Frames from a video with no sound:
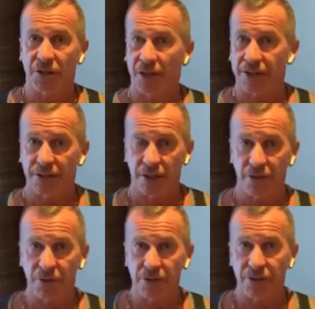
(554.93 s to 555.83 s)
That's a
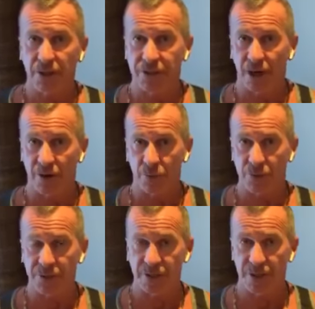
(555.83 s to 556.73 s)
given, that's
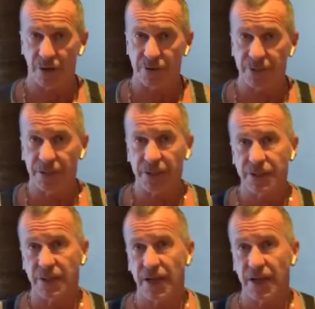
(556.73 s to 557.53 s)
100% guaranteed.